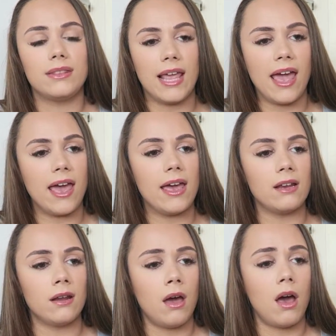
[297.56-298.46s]

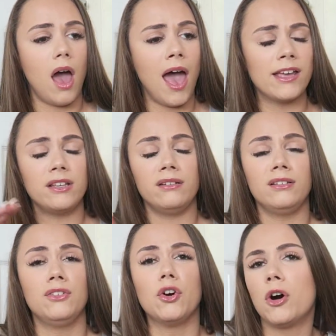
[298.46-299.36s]
than a
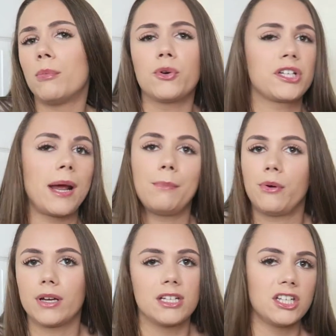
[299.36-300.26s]
normal shampoo
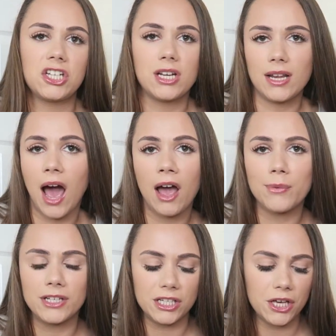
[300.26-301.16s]
and conditioner that I
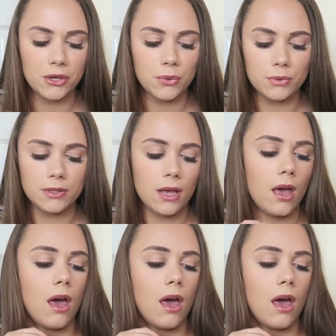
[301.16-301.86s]
would use.